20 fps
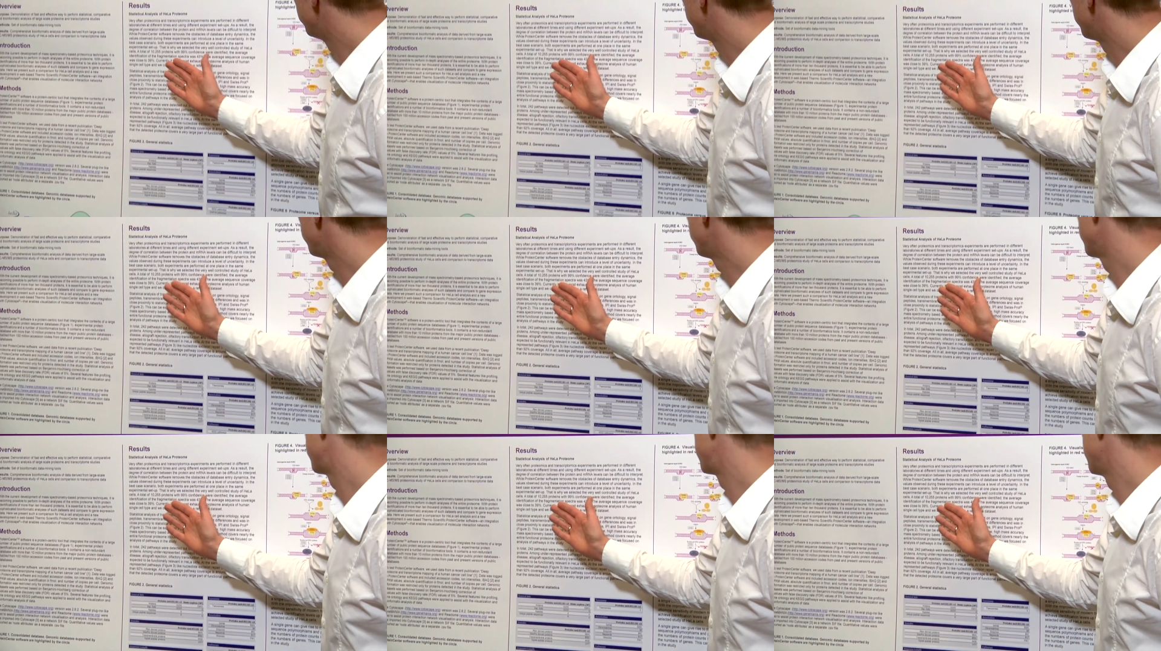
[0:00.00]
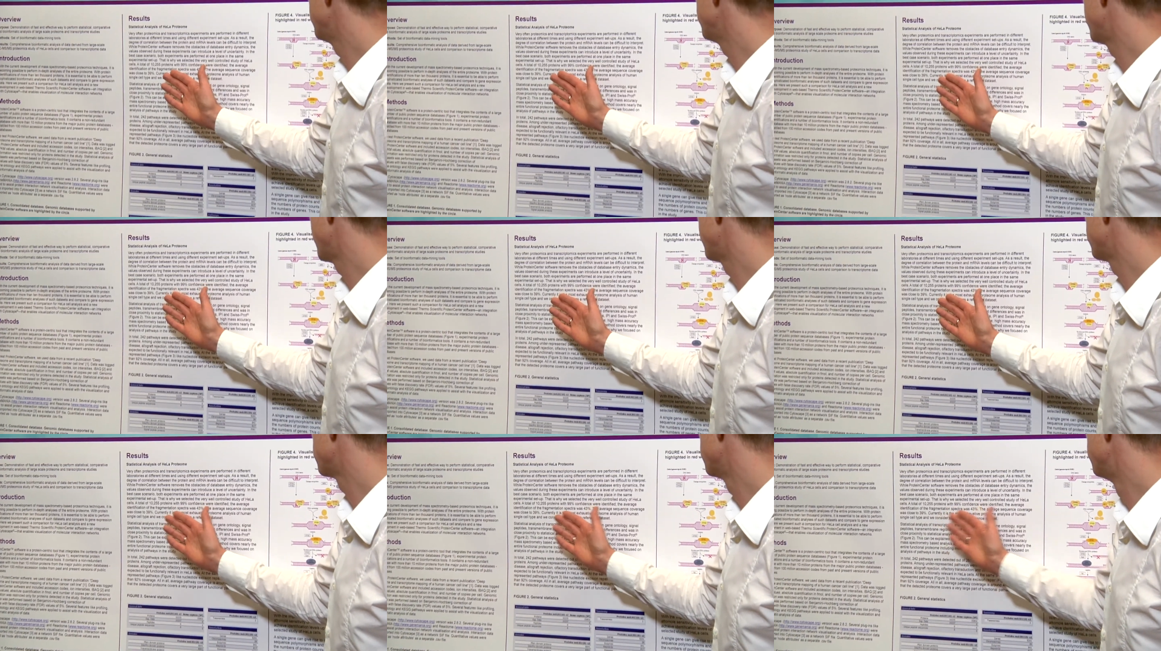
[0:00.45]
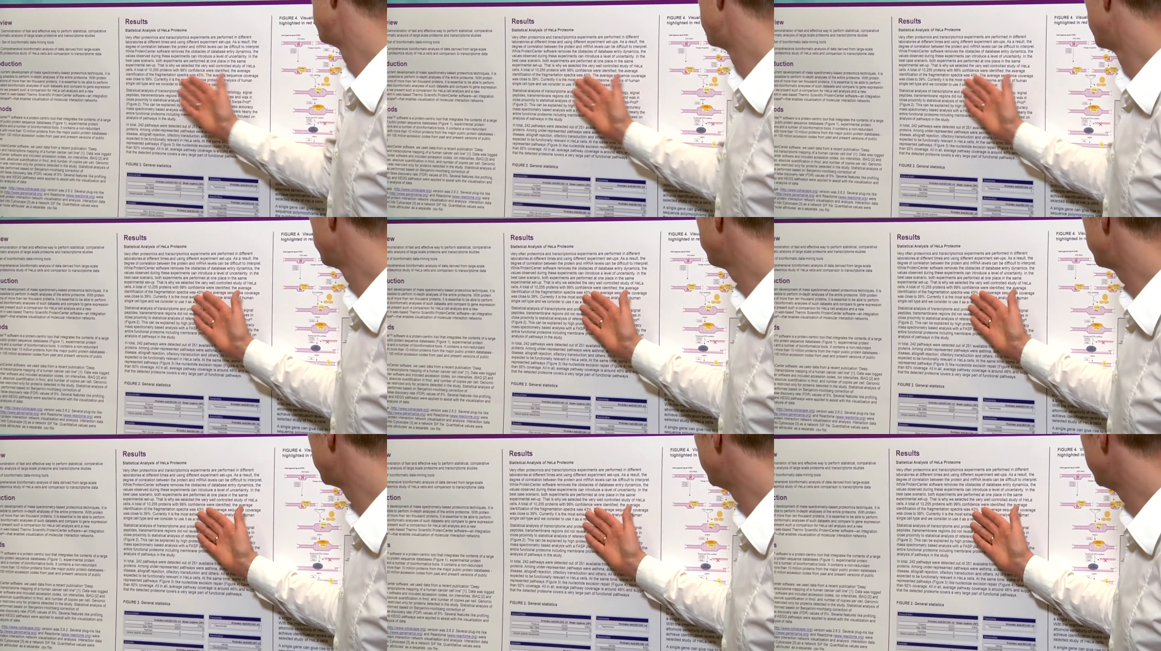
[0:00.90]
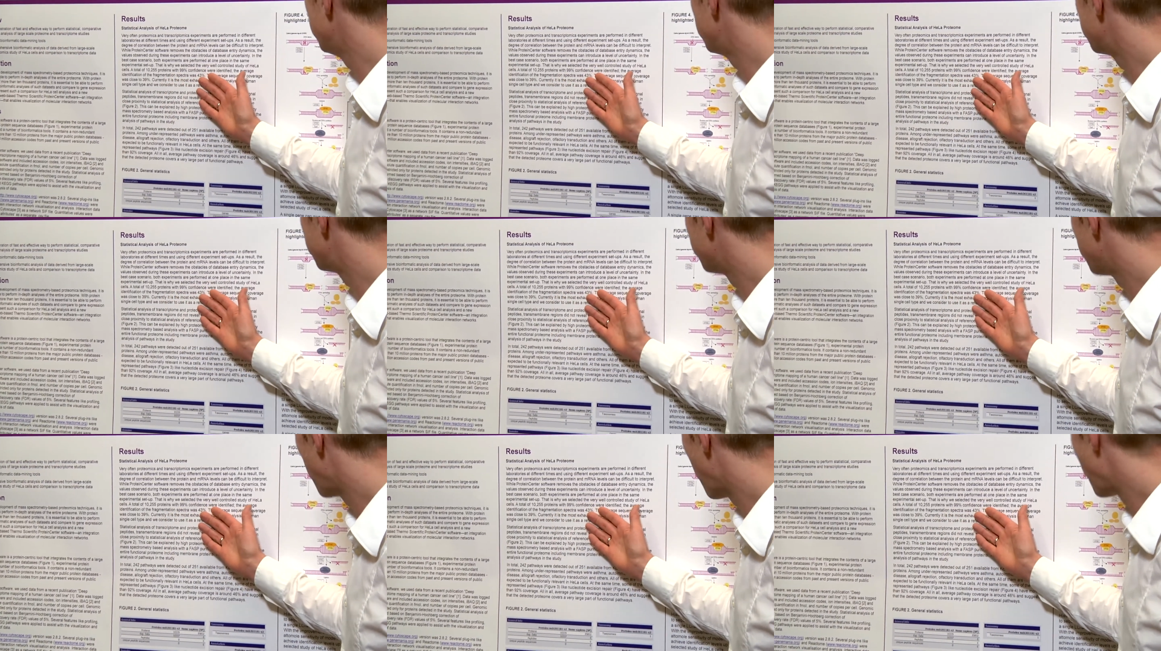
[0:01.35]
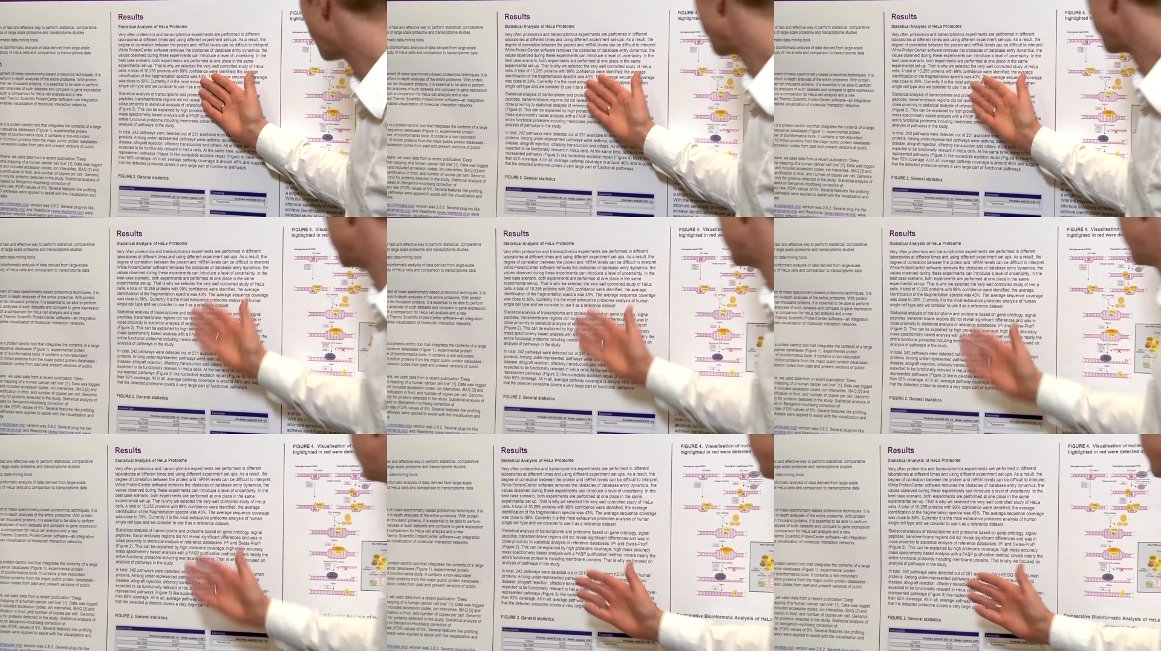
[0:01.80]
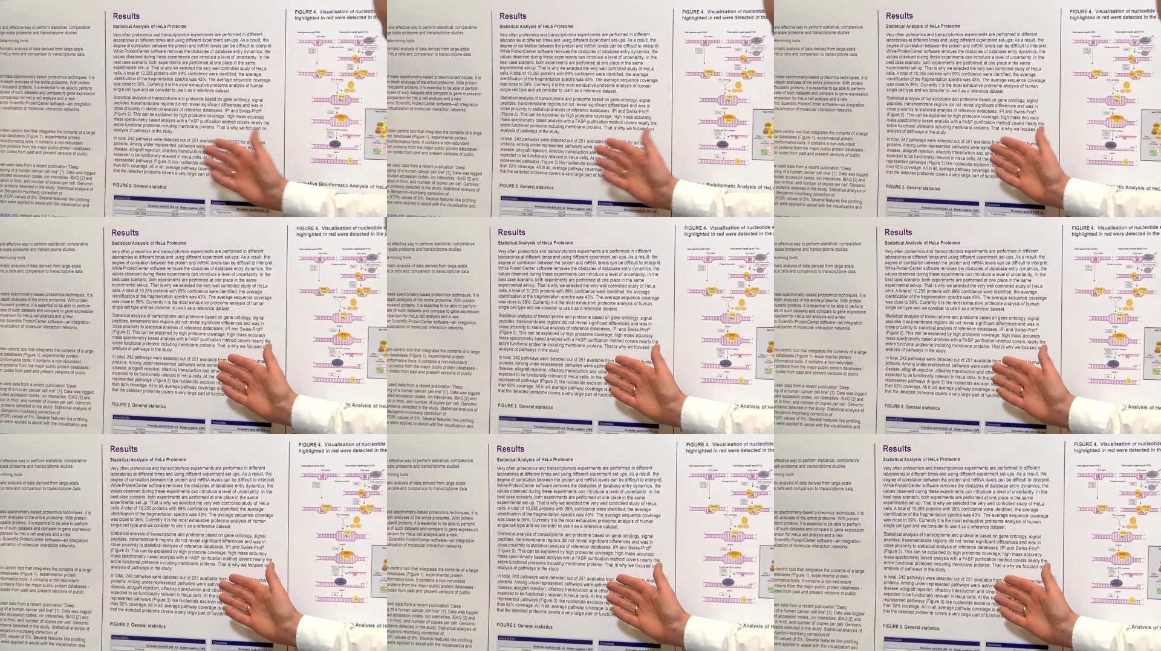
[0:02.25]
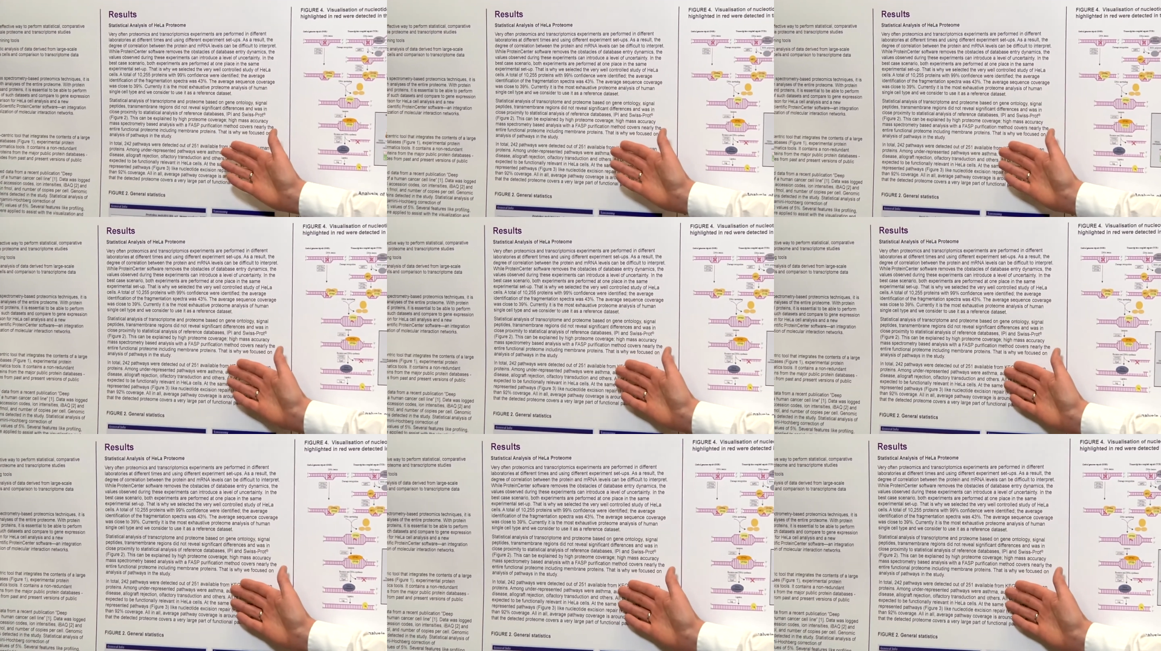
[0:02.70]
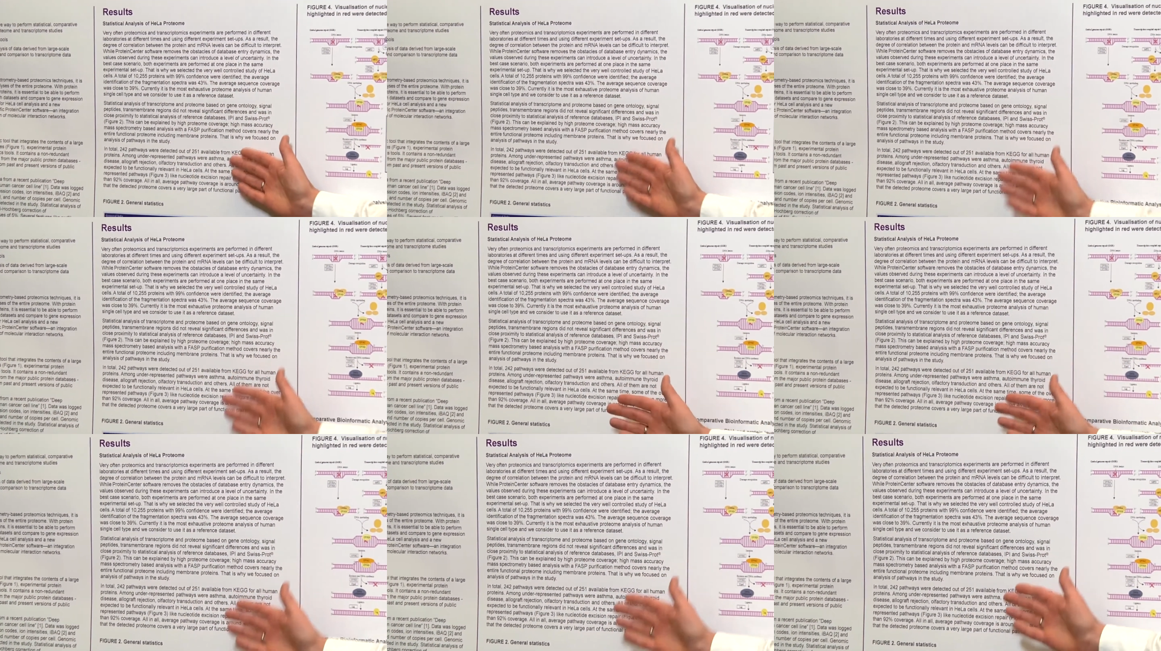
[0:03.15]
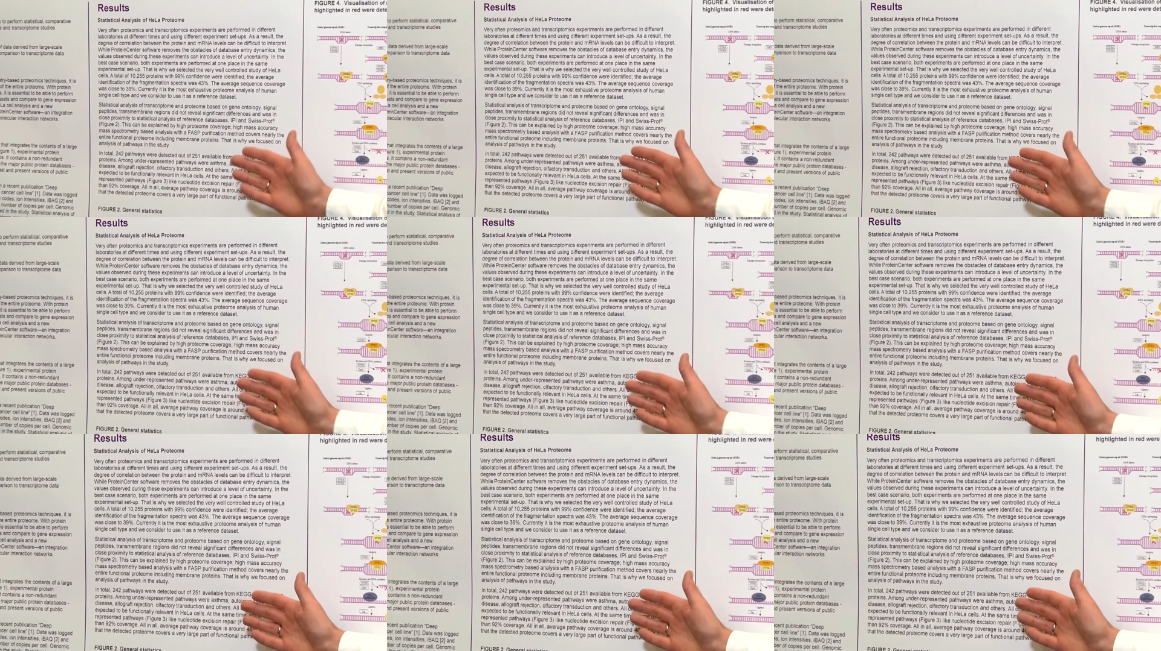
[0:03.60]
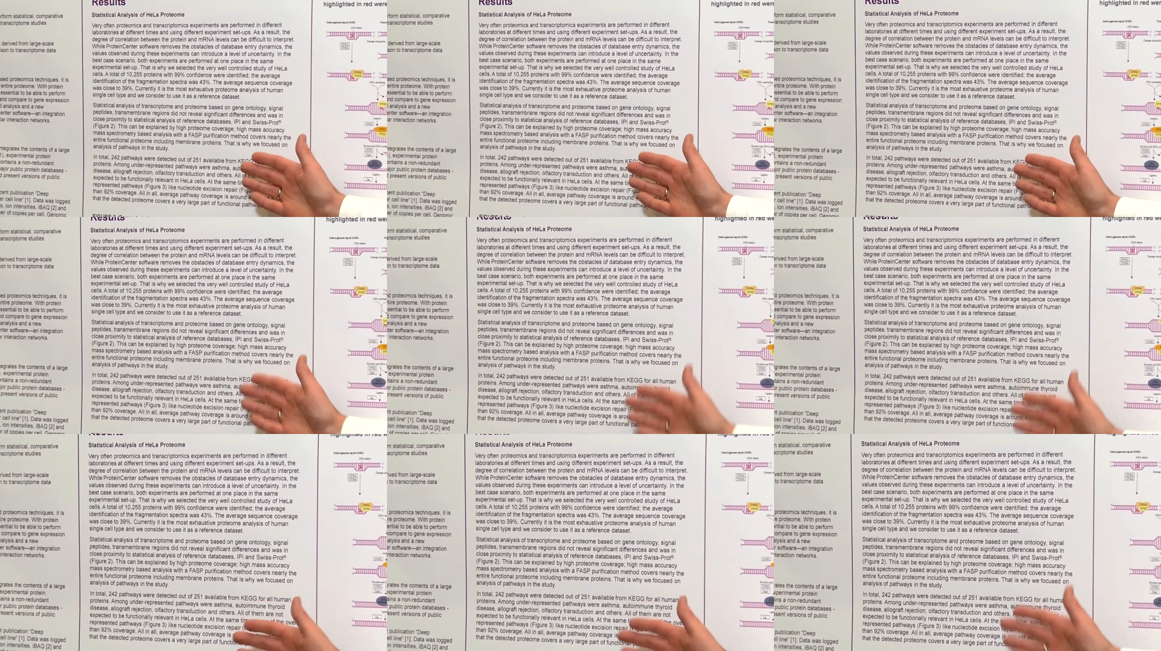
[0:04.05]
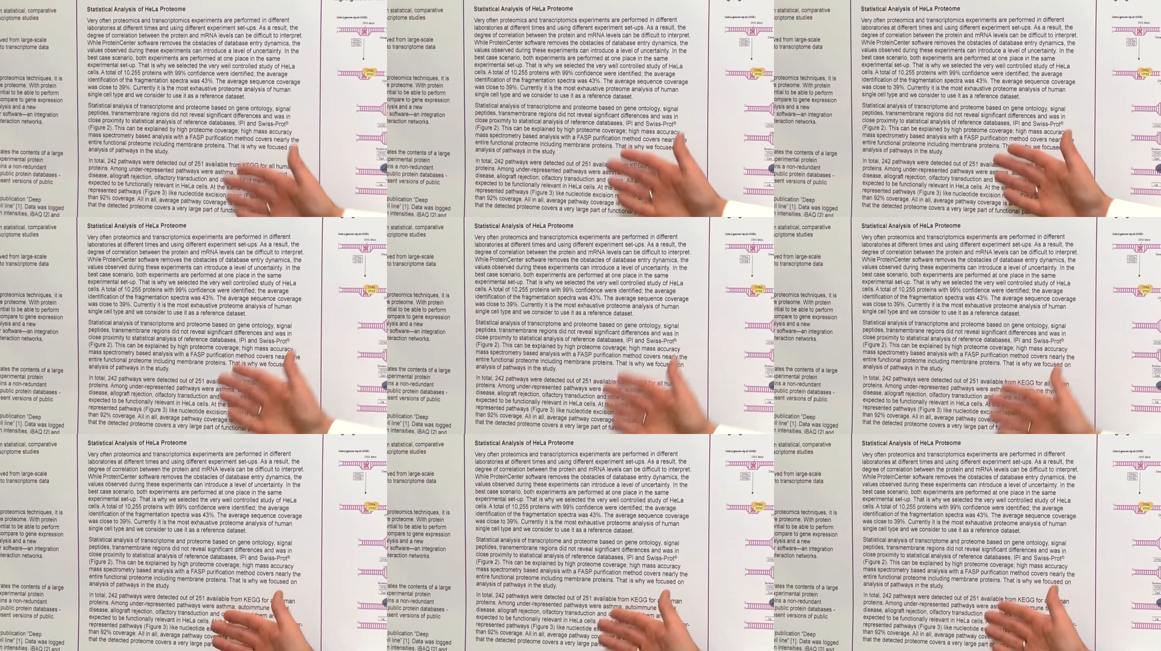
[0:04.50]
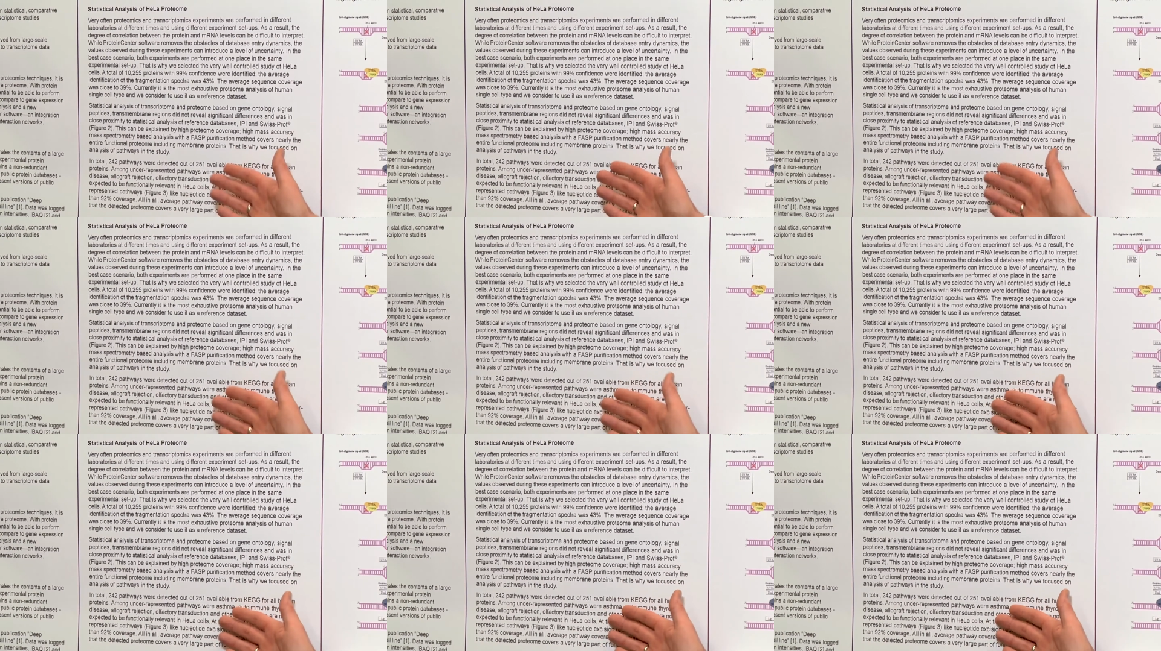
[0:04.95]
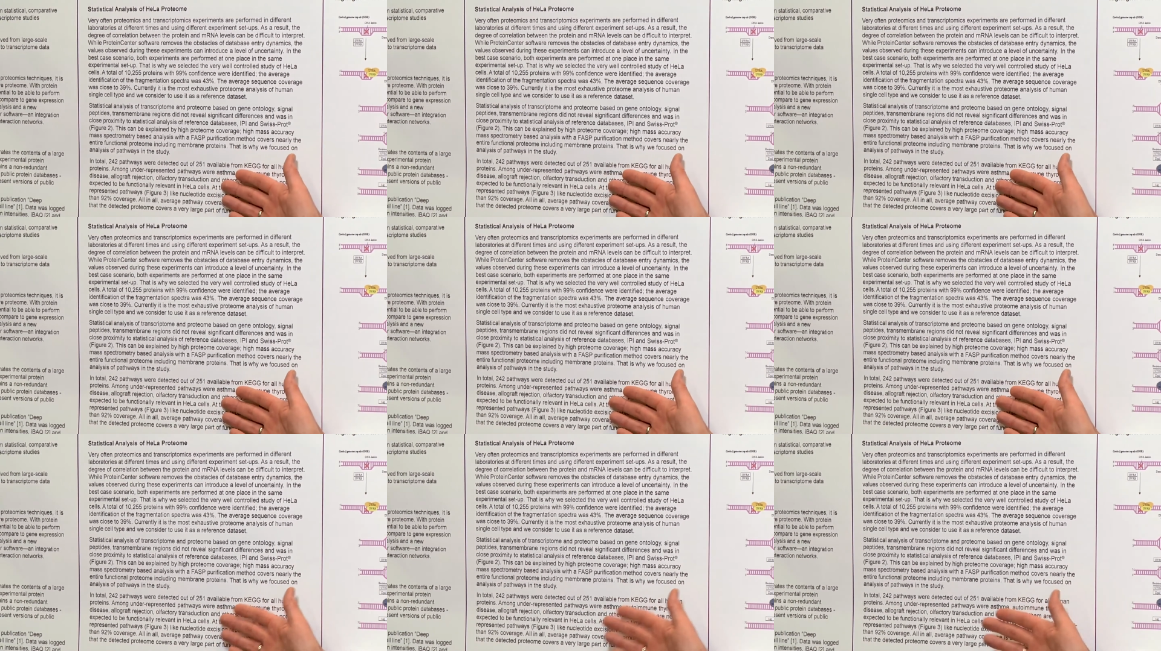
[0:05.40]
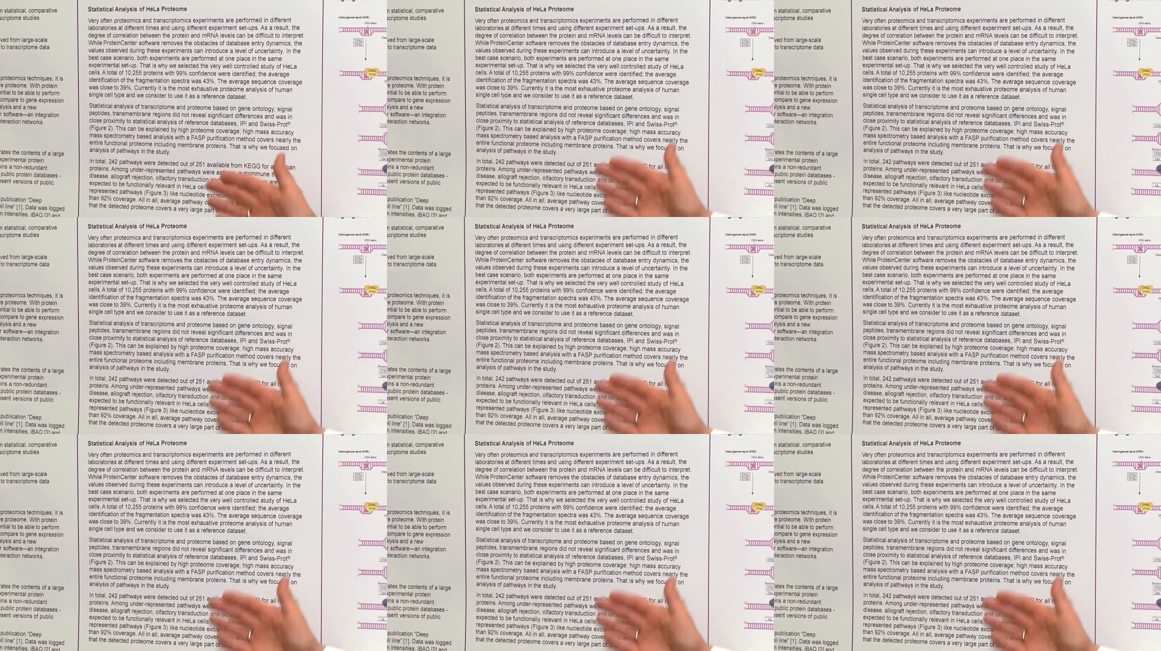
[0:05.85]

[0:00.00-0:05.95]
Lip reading: Nobody's mouth can be seen.